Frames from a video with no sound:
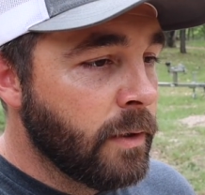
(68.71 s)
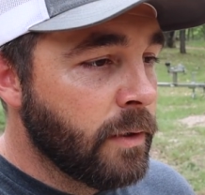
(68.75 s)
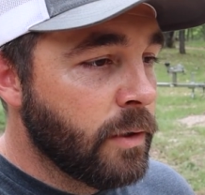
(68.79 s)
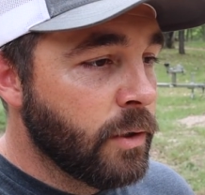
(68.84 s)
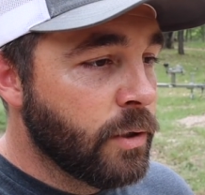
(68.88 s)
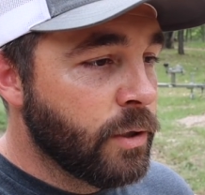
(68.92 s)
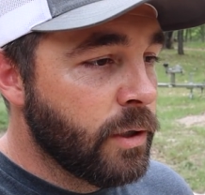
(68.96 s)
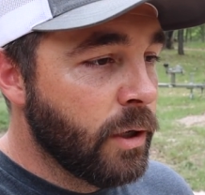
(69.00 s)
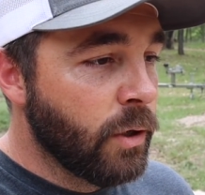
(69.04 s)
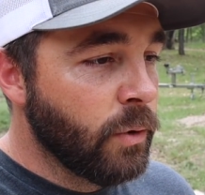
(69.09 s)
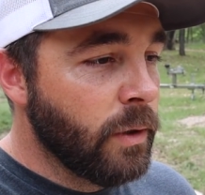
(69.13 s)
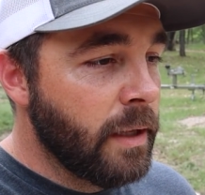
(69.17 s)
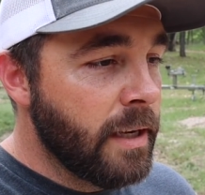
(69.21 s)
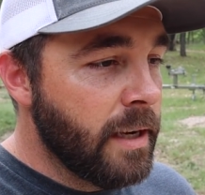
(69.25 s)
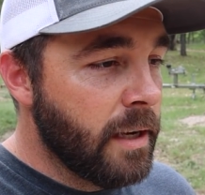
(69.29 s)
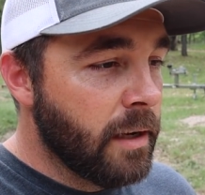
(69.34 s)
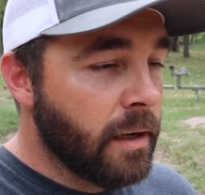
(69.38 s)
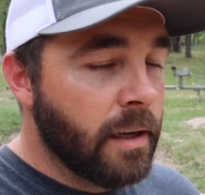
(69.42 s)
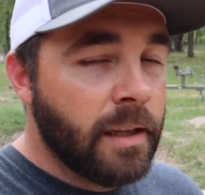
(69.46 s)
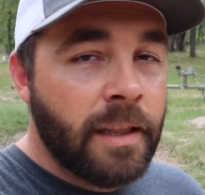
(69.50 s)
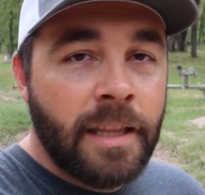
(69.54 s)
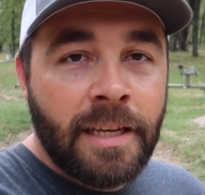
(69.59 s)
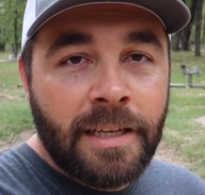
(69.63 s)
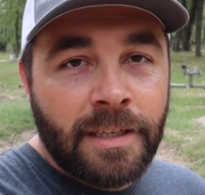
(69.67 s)
to show
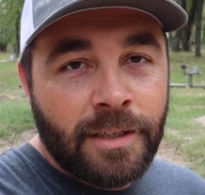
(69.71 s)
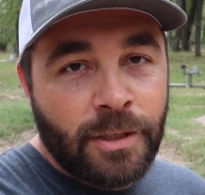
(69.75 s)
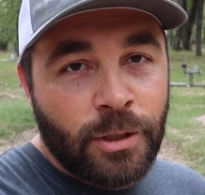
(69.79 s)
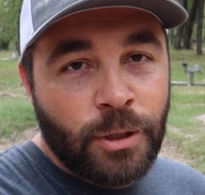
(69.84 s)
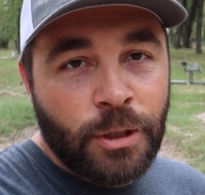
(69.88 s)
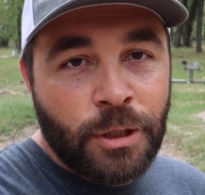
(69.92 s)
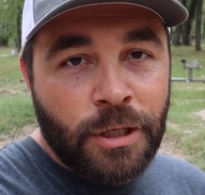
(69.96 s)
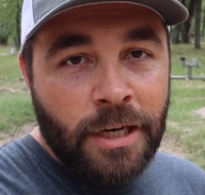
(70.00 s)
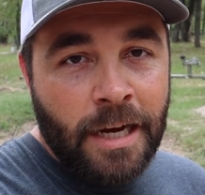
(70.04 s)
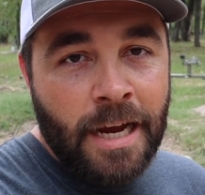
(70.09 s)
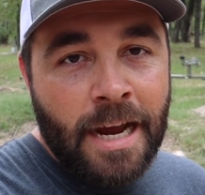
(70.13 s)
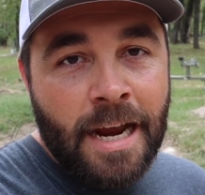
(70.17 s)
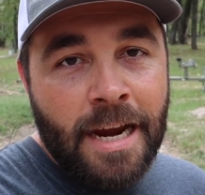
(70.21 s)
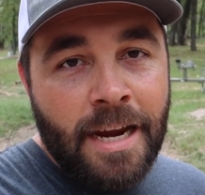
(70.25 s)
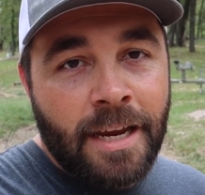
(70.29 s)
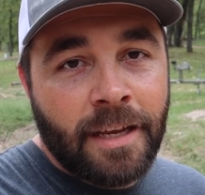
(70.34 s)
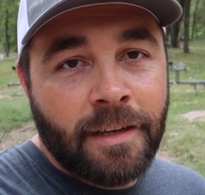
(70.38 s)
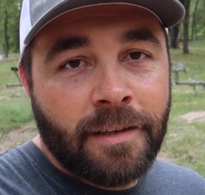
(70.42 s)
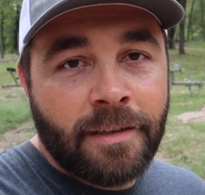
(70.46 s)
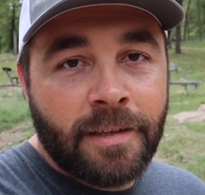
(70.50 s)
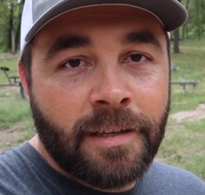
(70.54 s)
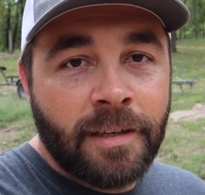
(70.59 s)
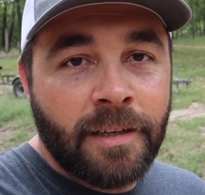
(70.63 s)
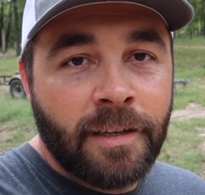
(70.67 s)
Leon these
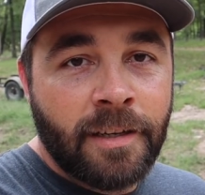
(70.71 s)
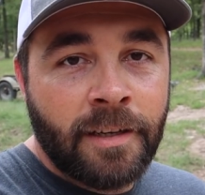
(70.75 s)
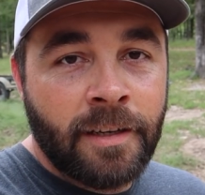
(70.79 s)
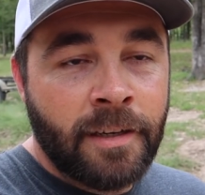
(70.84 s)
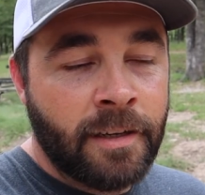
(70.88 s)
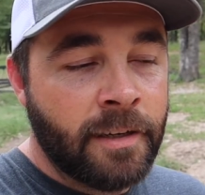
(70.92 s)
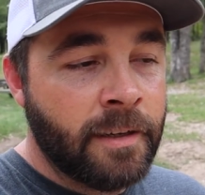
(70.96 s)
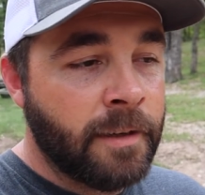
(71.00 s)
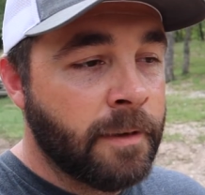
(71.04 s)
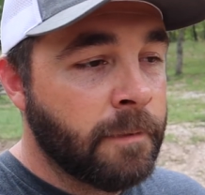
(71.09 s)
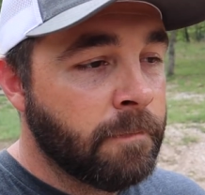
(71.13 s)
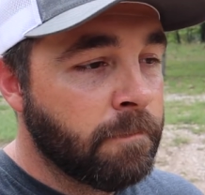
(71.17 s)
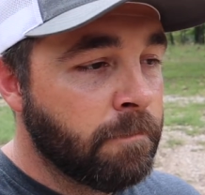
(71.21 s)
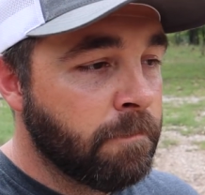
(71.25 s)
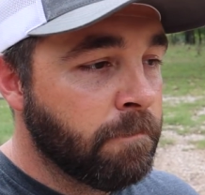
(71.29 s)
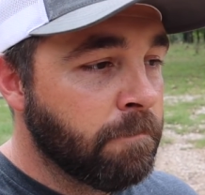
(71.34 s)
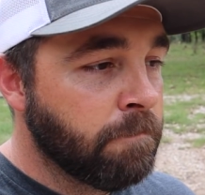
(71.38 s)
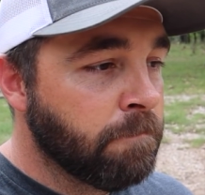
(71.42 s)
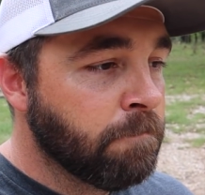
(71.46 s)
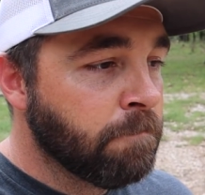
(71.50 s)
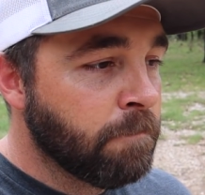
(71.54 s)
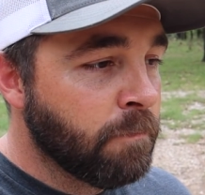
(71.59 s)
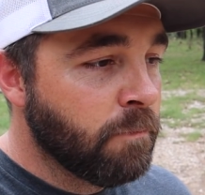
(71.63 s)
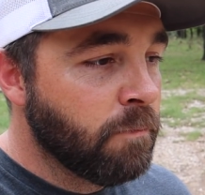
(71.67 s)
giant
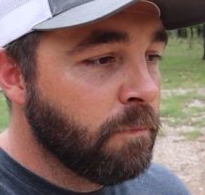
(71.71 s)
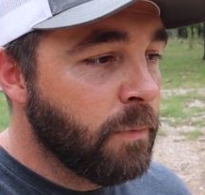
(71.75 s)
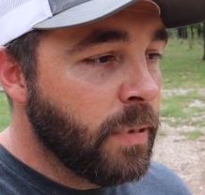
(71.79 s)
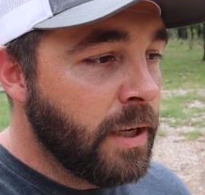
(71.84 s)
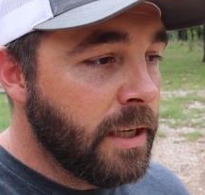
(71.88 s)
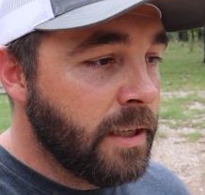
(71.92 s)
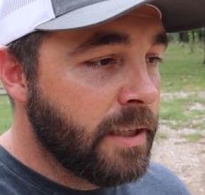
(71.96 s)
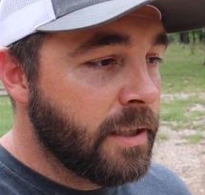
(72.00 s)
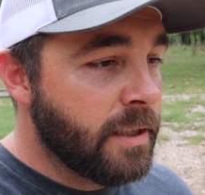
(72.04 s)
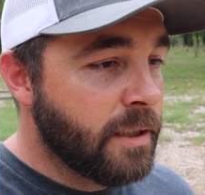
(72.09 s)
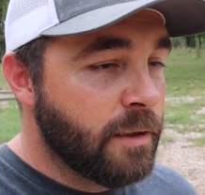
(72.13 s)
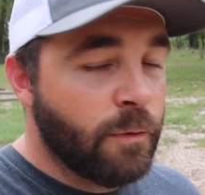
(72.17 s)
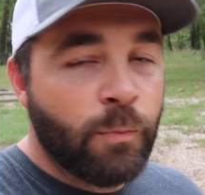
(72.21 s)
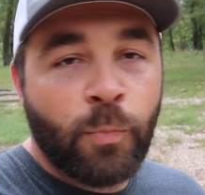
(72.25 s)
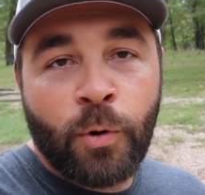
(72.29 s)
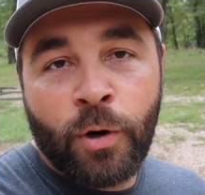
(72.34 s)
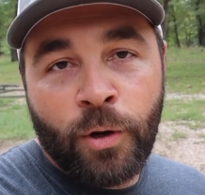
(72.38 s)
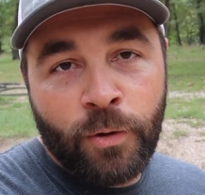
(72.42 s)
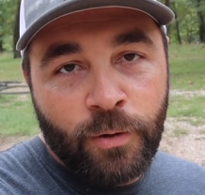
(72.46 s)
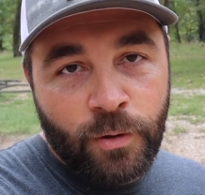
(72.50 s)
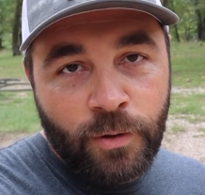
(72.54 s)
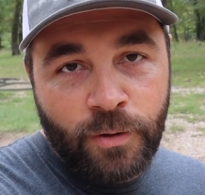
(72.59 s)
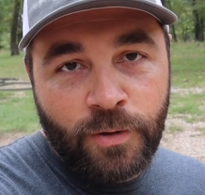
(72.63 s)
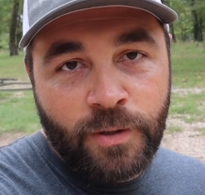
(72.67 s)
pieces of
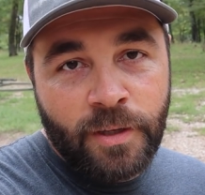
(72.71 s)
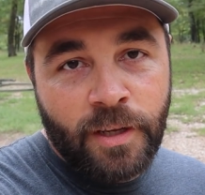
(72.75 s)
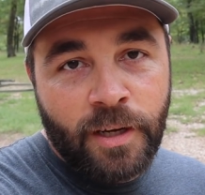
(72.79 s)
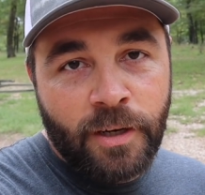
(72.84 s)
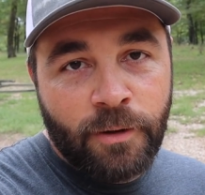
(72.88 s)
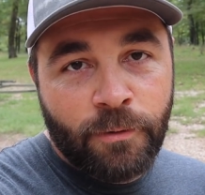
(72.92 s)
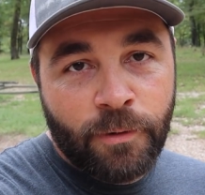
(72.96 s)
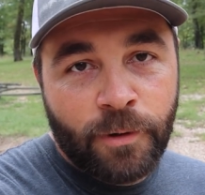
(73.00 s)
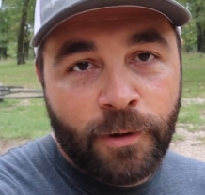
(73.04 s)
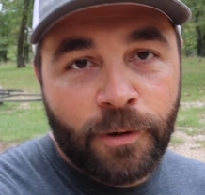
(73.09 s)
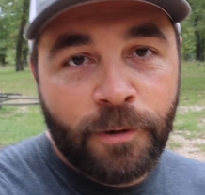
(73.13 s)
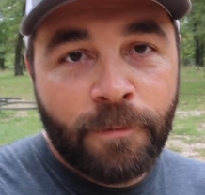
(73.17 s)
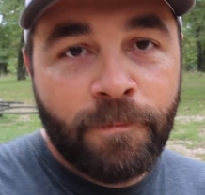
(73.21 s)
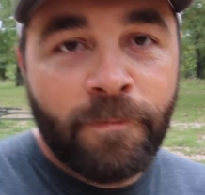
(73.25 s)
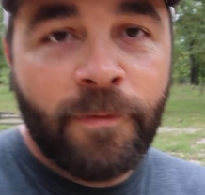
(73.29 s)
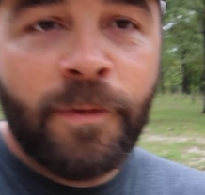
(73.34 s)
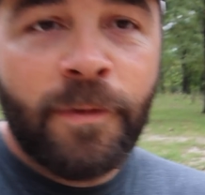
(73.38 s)
produce that he grew.